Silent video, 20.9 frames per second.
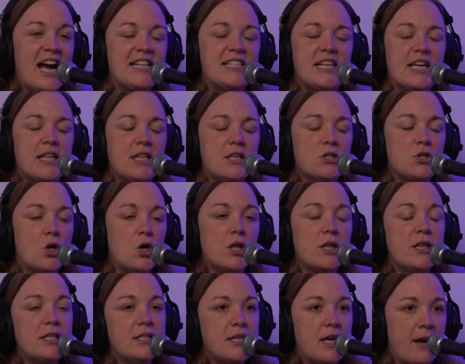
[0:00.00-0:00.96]
I say this
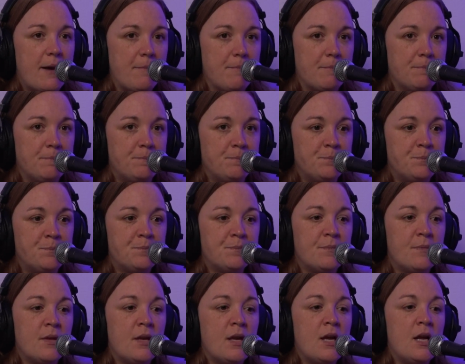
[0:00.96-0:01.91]
all the time.
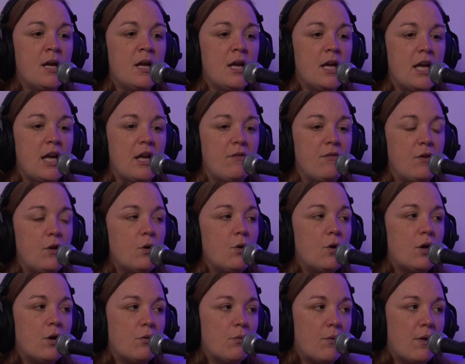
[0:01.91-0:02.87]
If you
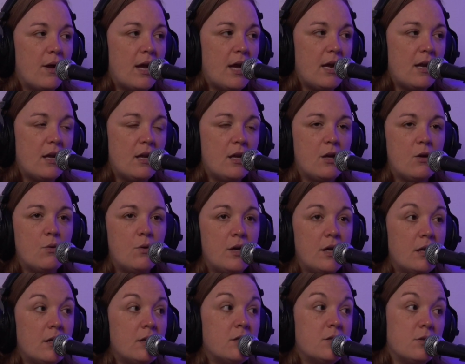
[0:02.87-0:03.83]
can read, you
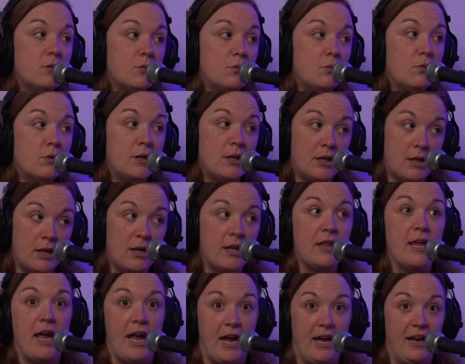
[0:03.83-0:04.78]
can do
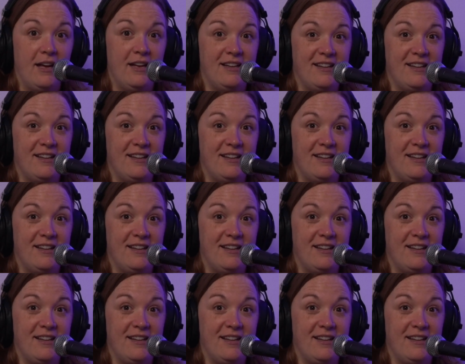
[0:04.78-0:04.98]
anything.